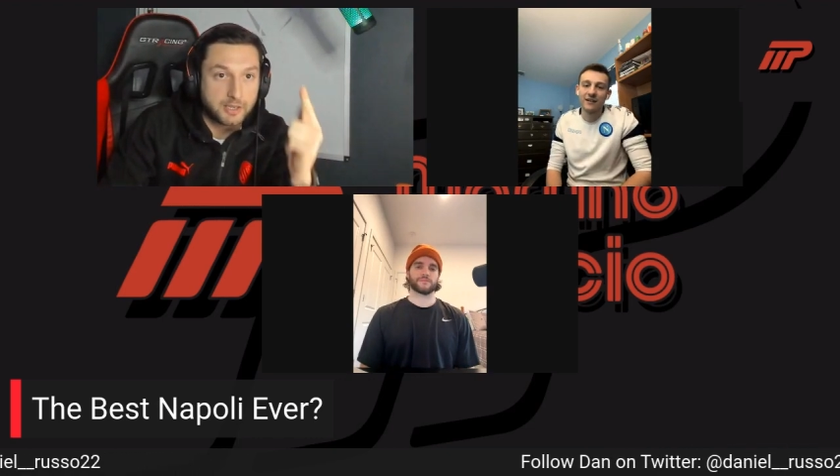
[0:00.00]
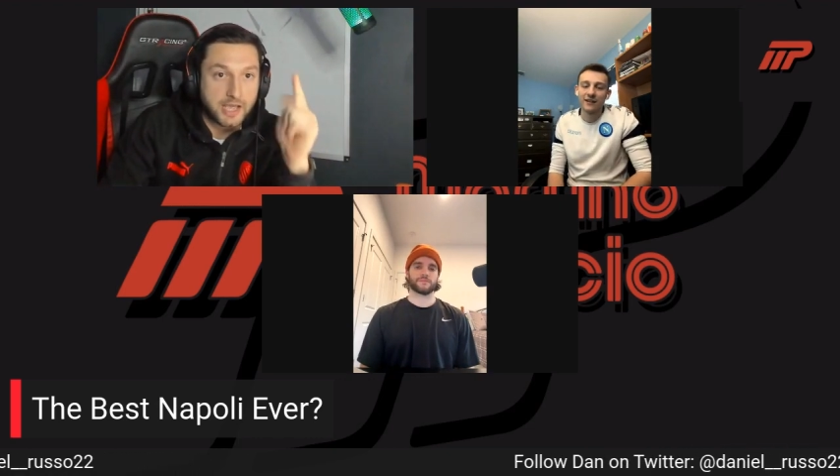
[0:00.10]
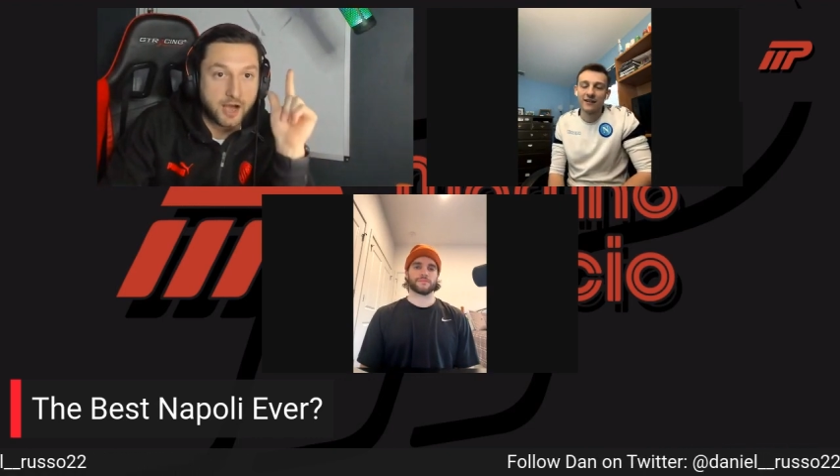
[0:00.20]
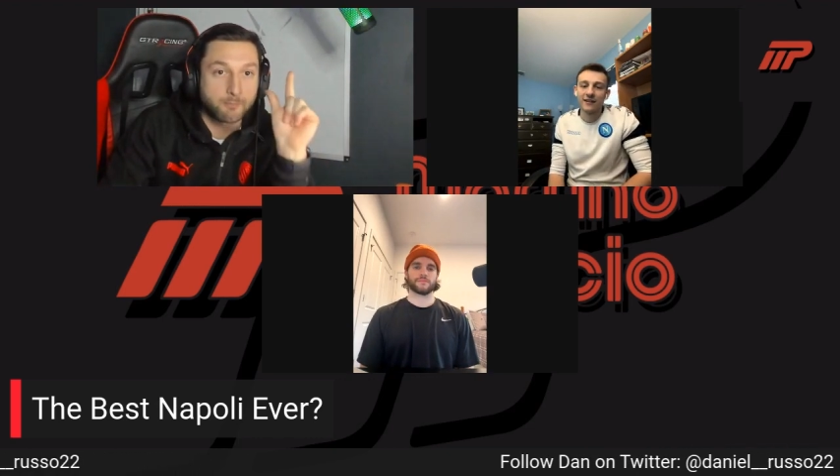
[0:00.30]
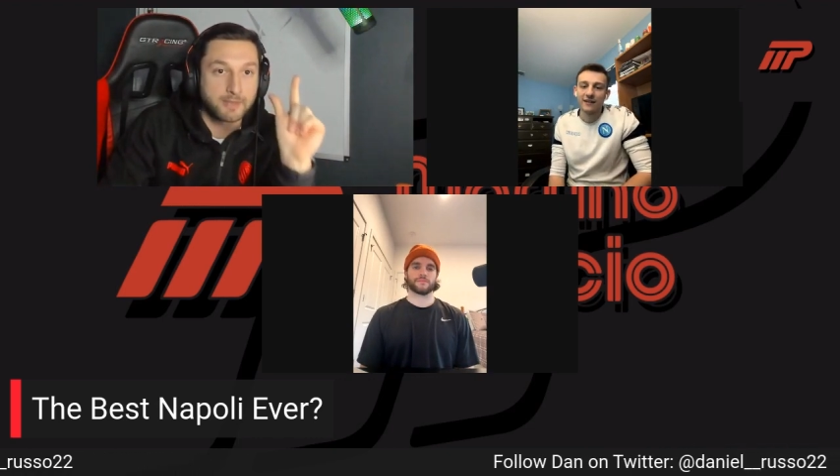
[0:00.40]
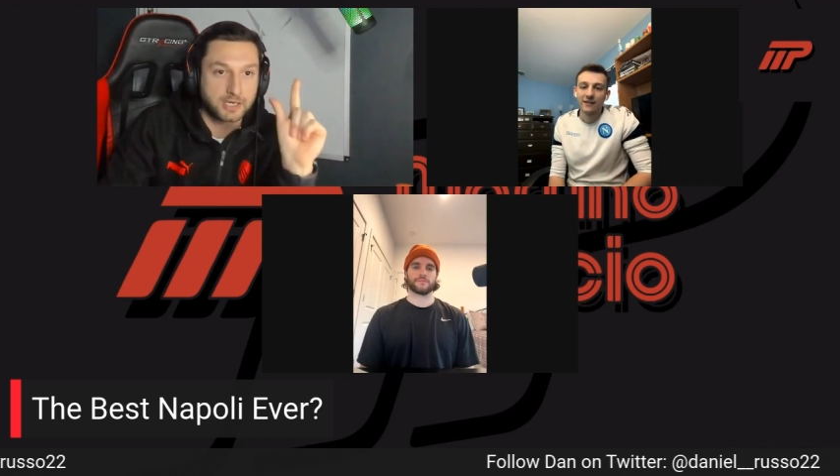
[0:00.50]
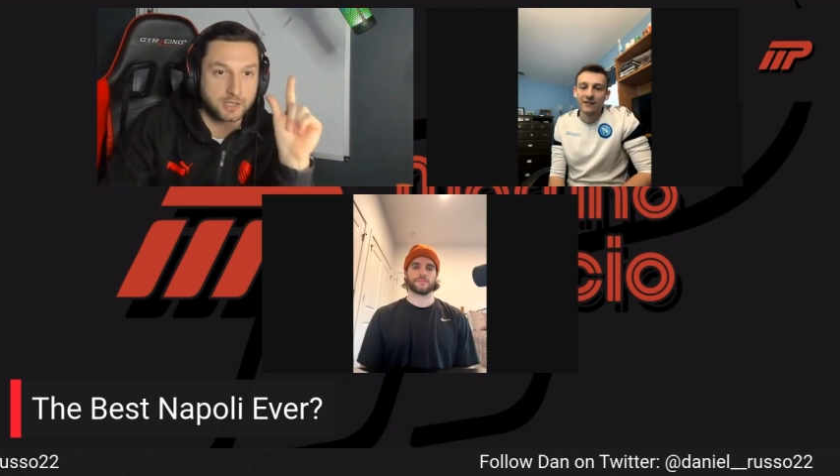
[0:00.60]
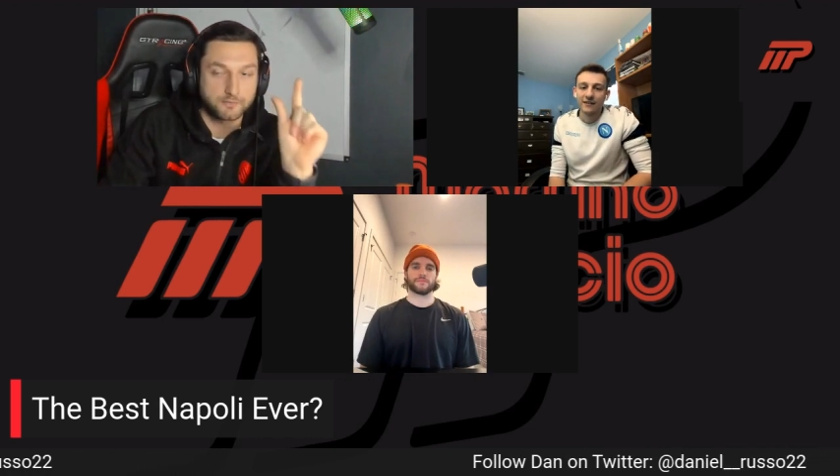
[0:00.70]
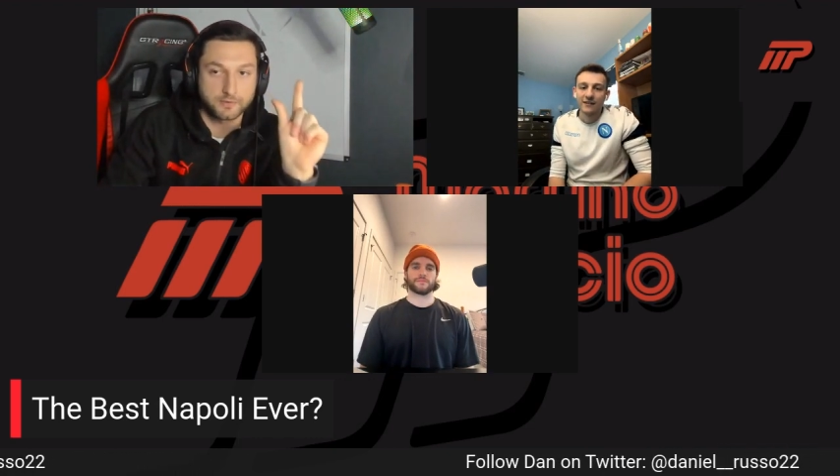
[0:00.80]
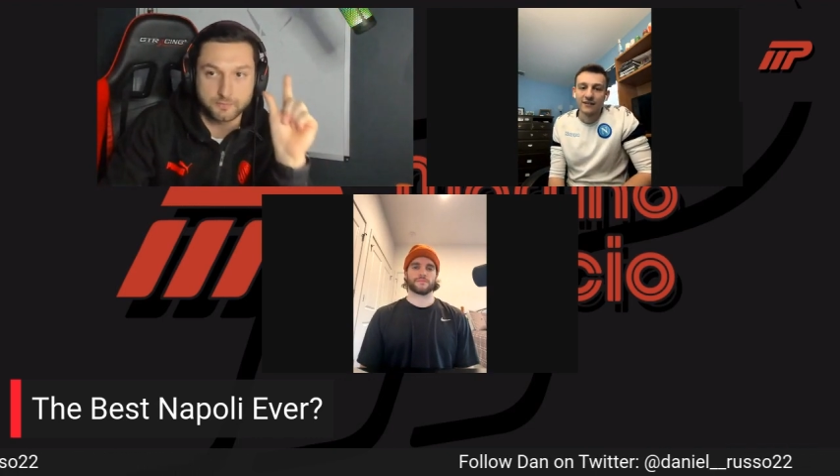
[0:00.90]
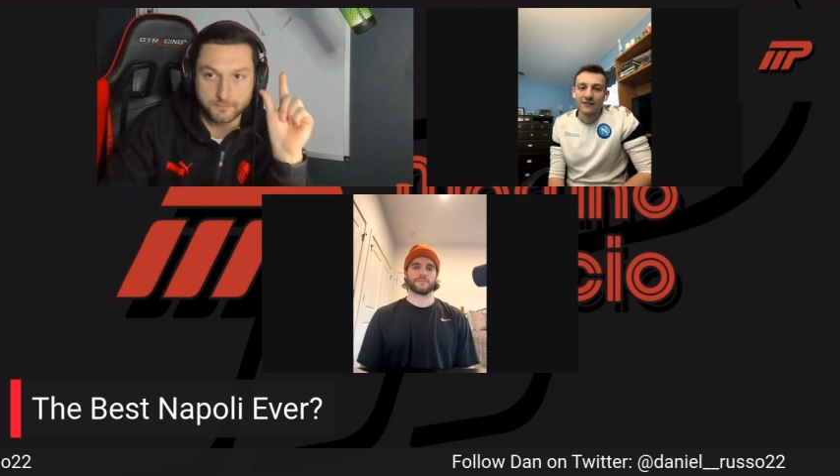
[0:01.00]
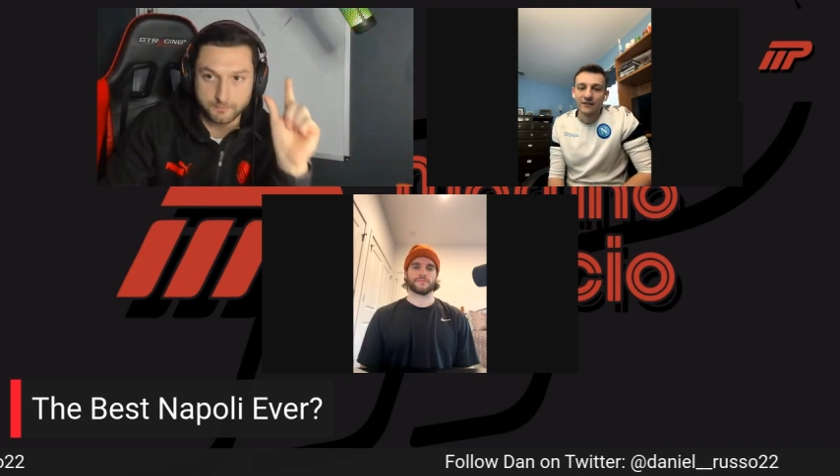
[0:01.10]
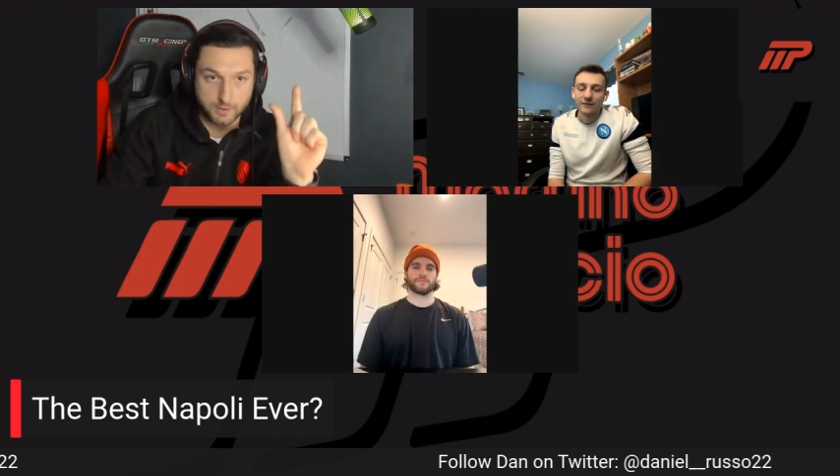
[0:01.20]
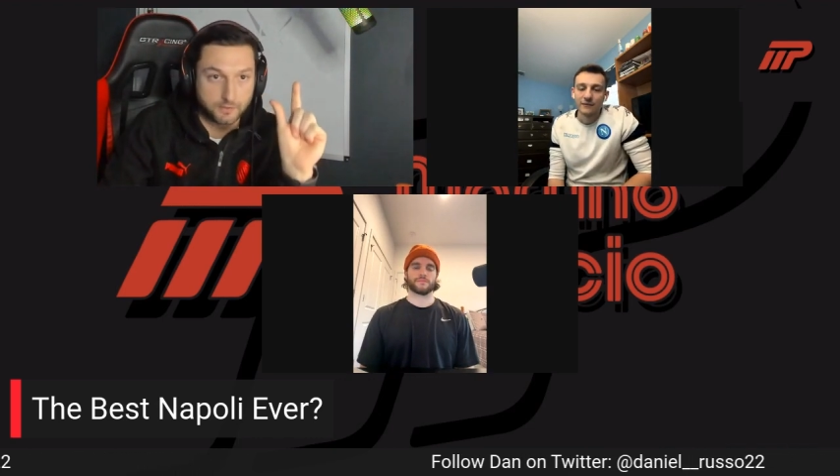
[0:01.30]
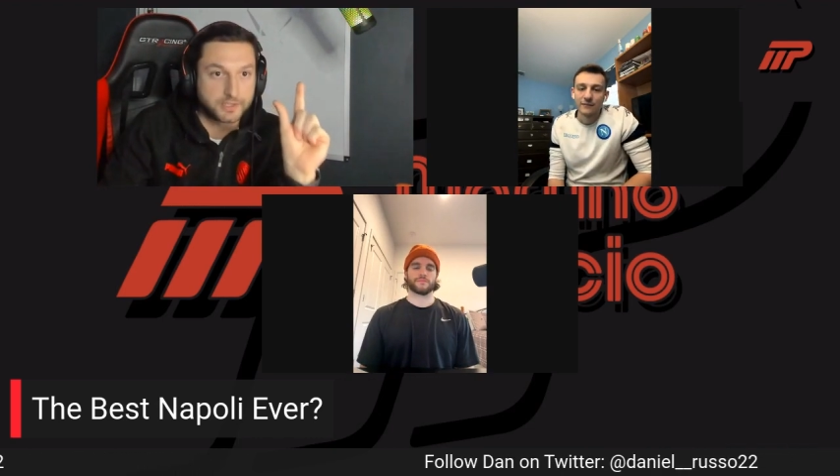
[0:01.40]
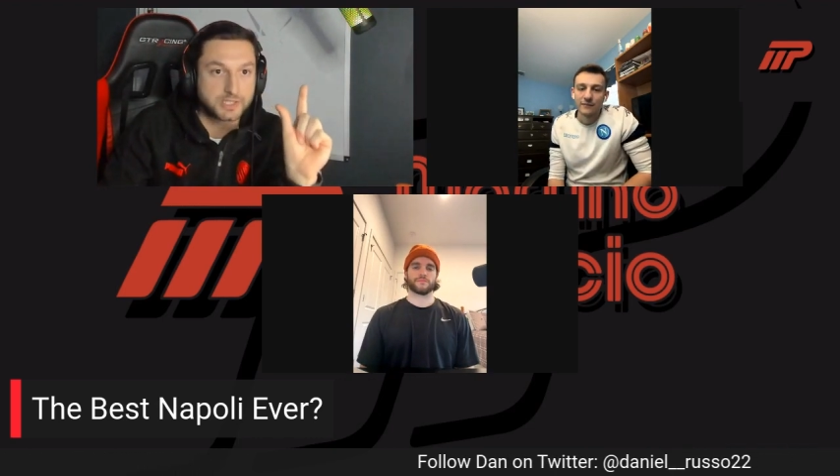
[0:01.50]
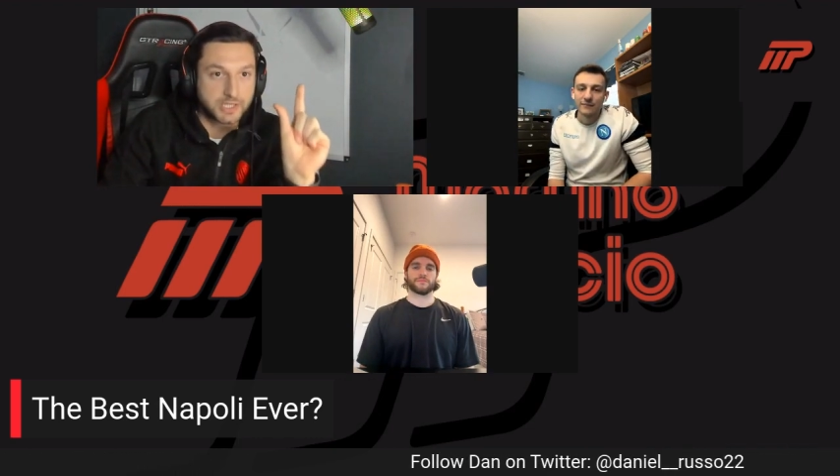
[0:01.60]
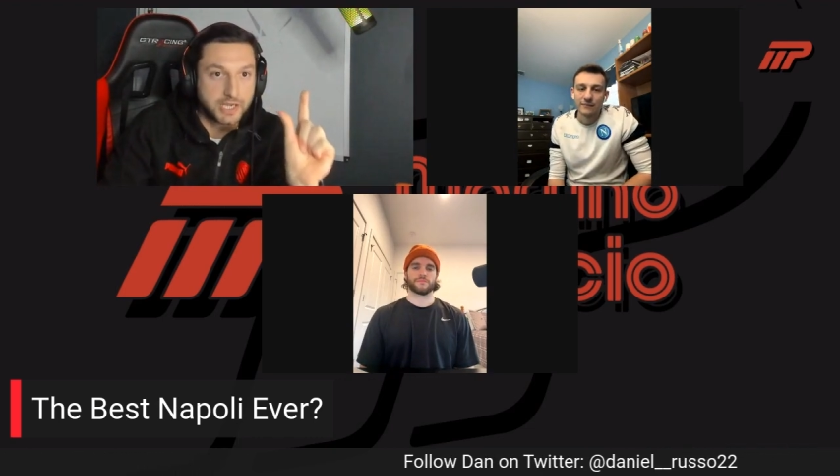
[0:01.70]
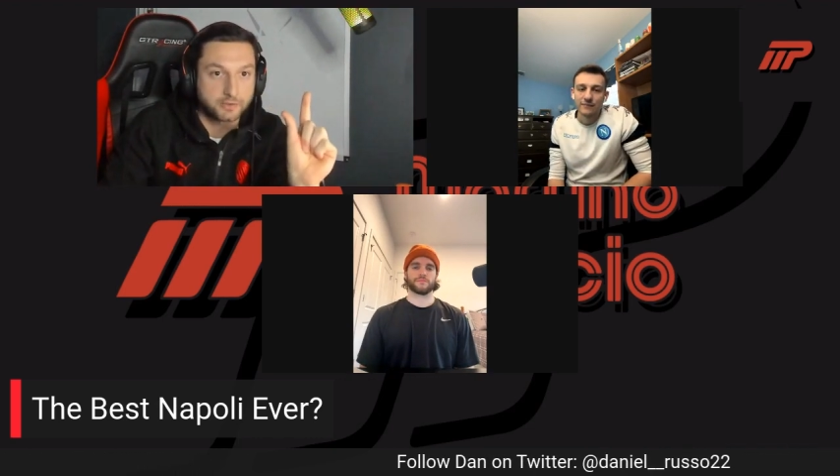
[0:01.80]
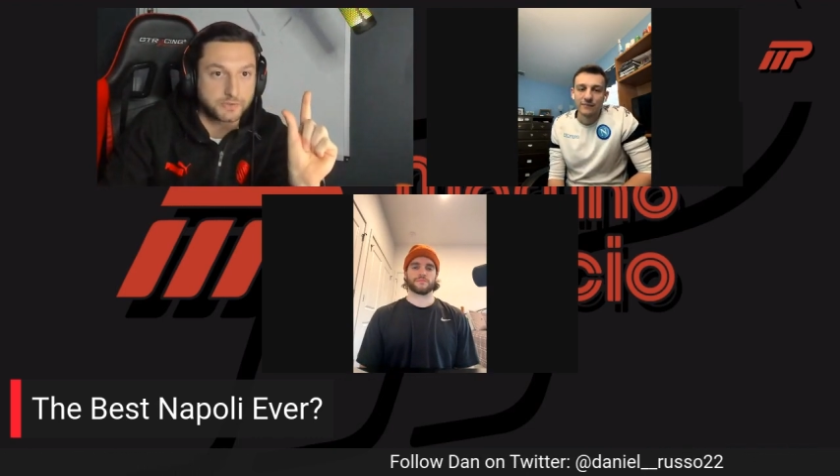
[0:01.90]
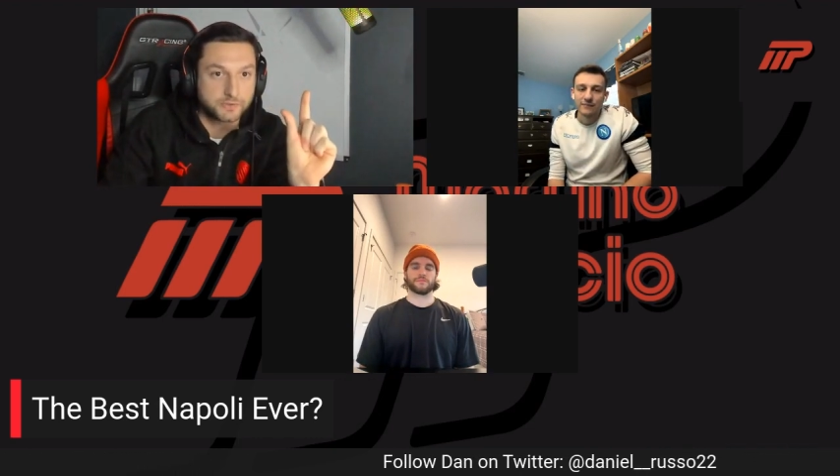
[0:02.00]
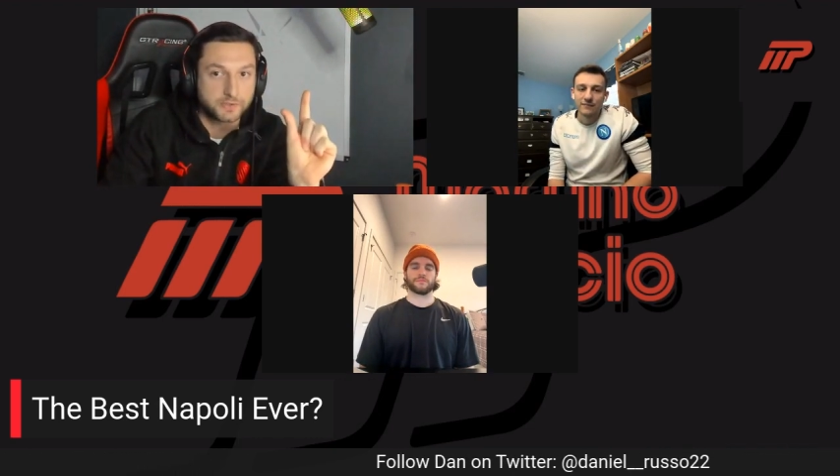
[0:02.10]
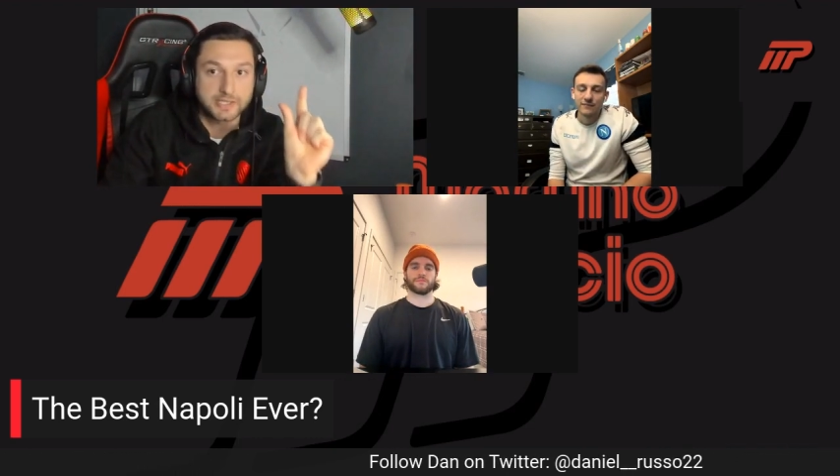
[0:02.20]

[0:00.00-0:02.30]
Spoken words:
How many of the sales